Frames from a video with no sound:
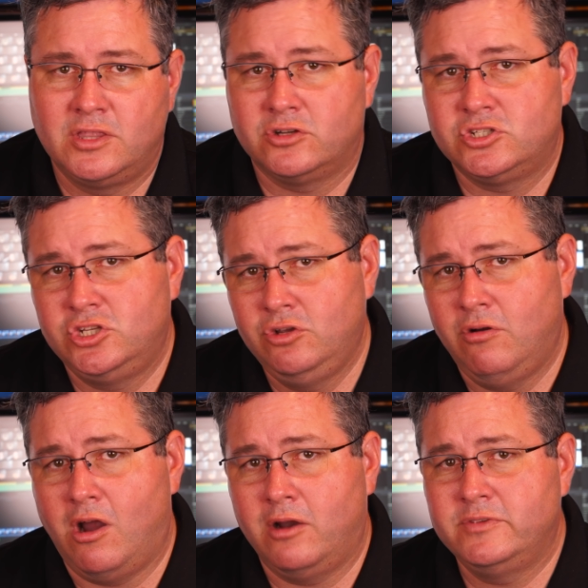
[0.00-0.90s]
There's
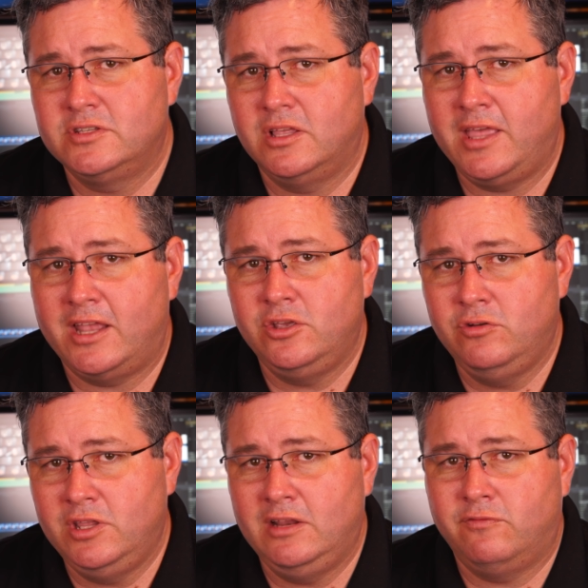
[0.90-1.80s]
2 arms that
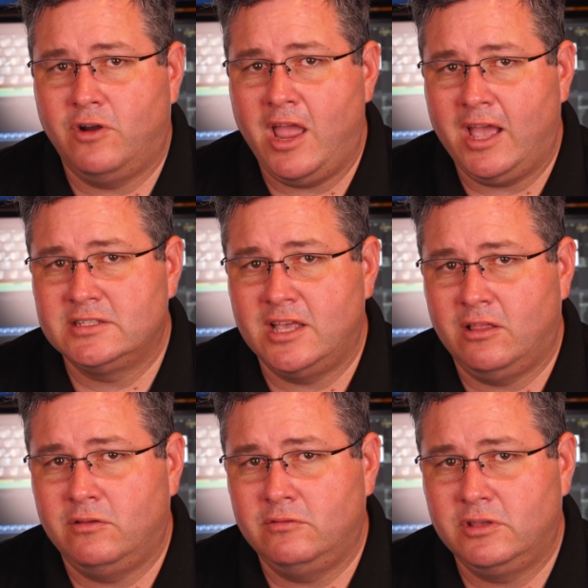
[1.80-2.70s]
you need for
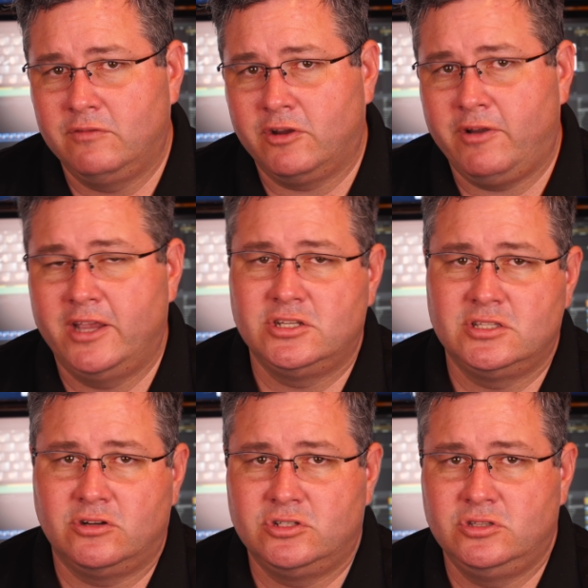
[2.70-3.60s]
XL
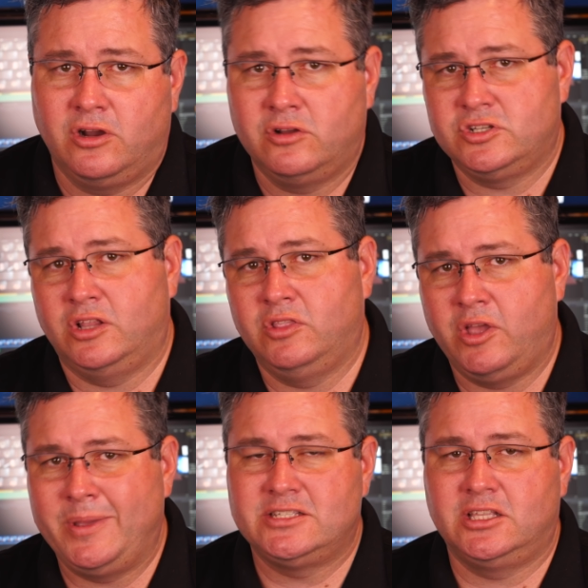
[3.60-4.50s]
configurations. There's
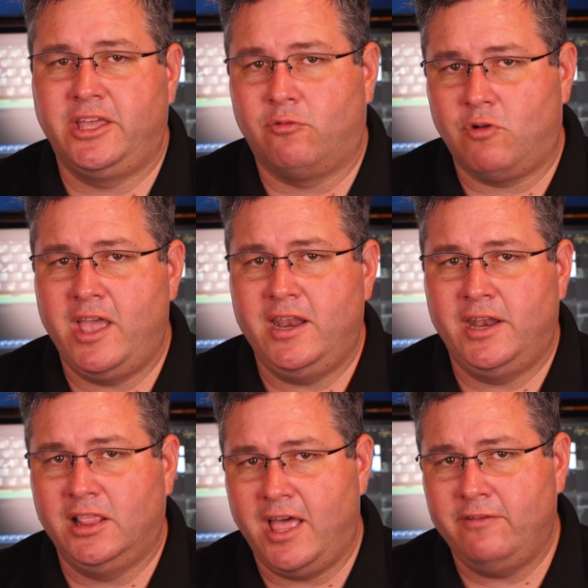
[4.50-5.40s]
basically a right
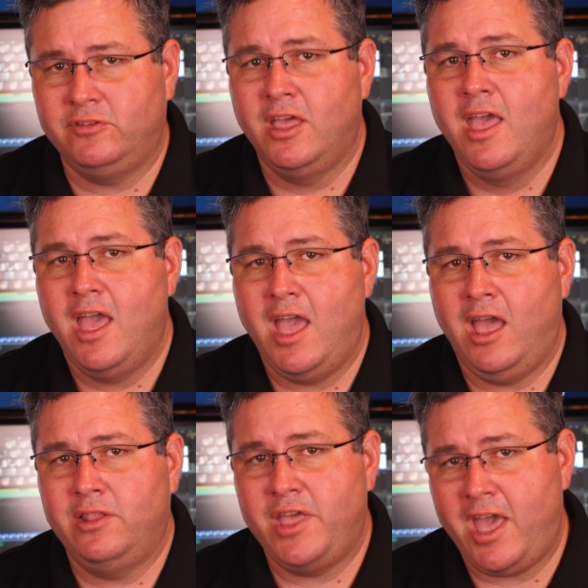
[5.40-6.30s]
and a left.
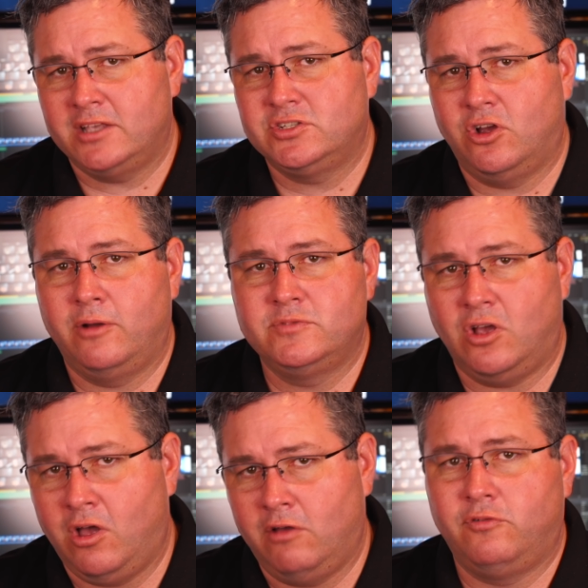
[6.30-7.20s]
And the X arms,
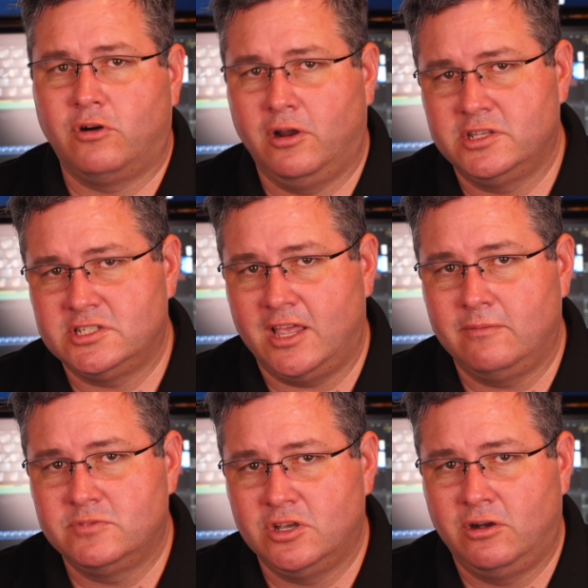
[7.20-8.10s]
all 4 are the
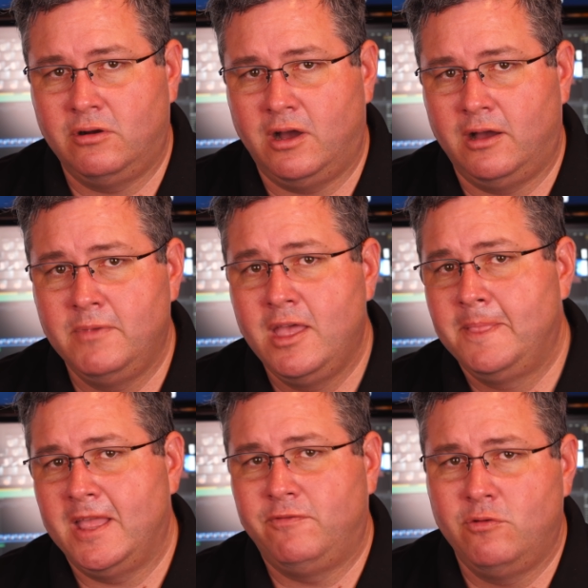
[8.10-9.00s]
same. So
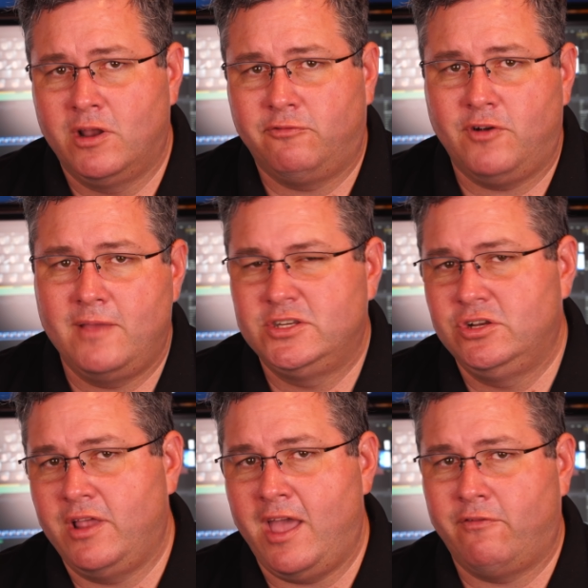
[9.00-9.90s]
if you want a frame that
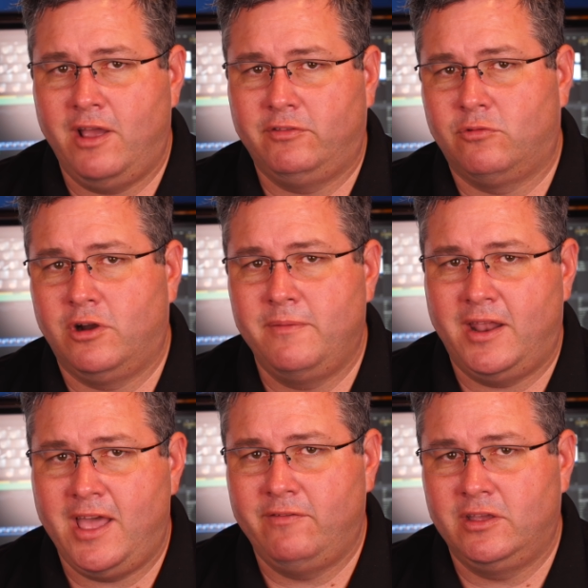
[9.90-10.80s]
you don't ever have to worry
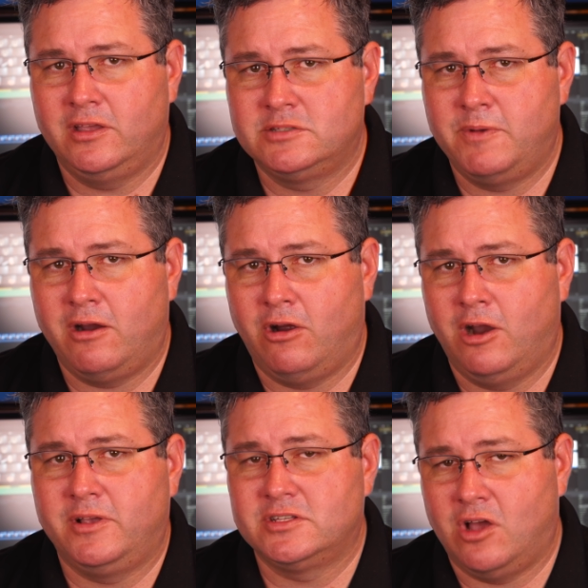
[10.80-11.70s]
about having a spare
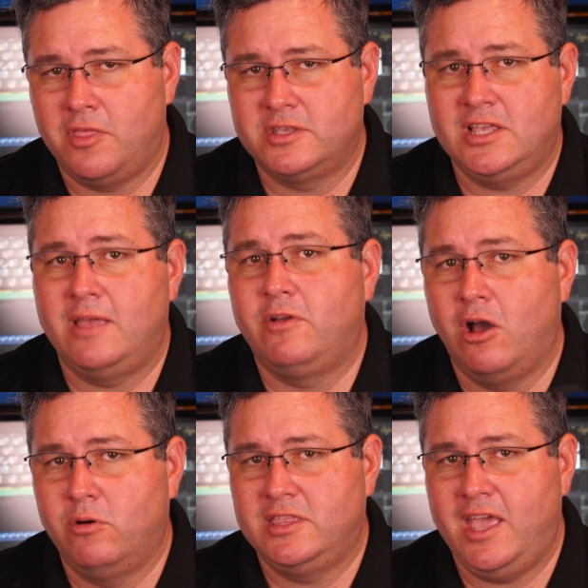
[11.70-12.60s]
arm because they're all the same,
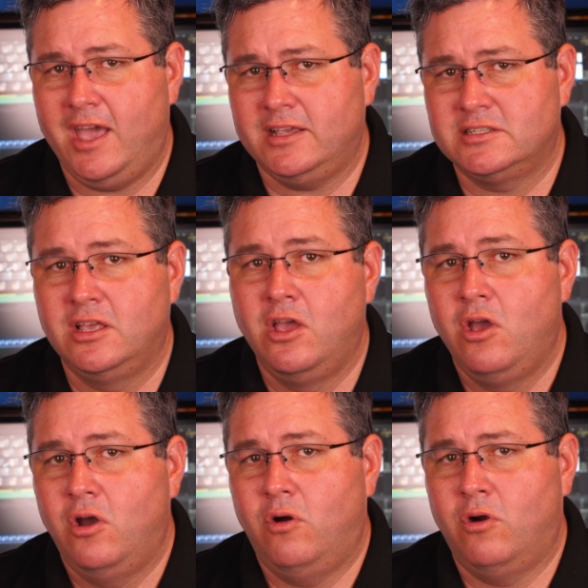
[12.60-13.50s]
go with the X.
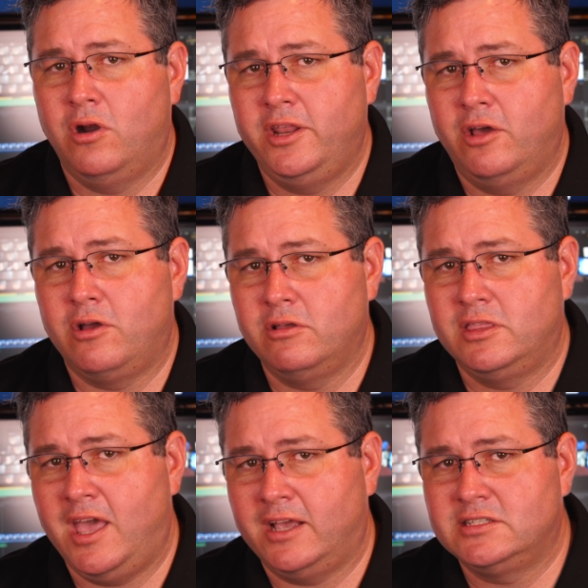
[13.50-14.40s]
or go
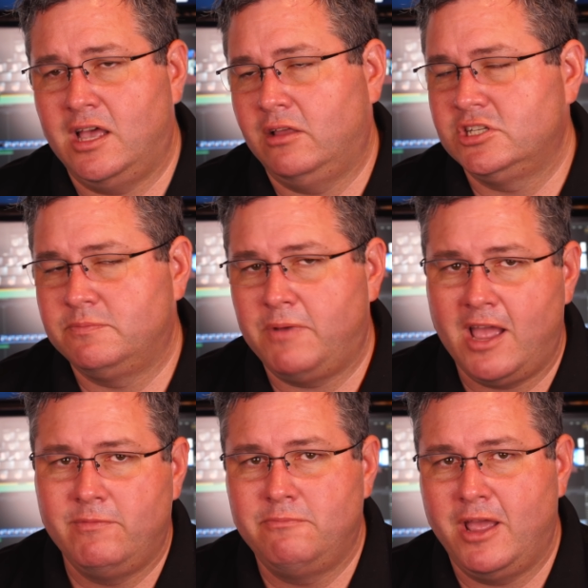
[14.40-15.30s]
with the XL and just
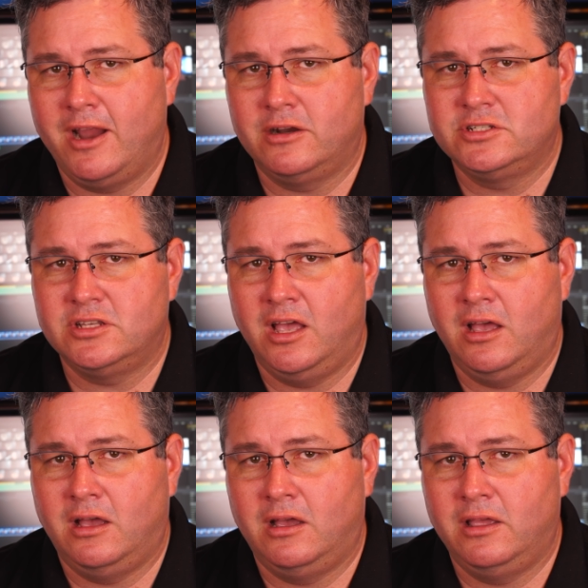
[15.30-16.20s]
buy them in pairs,
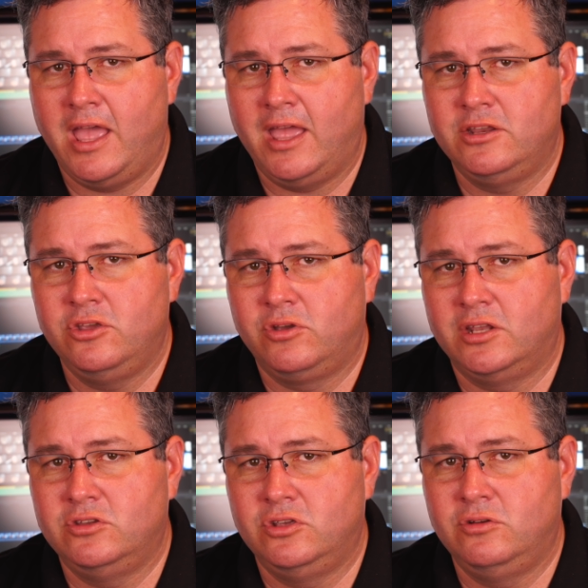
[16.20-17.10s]
and you
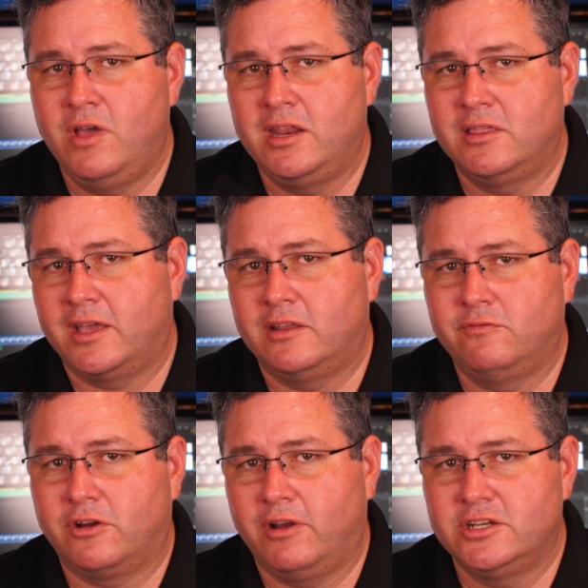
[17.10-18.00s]
can do any of that
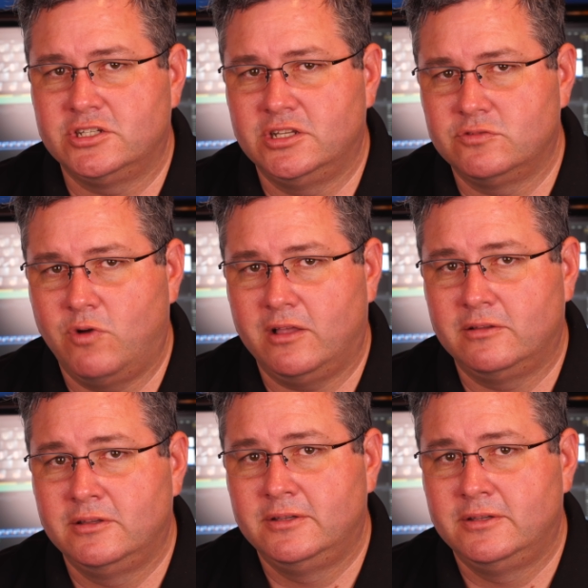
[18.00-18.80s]
configuration as well.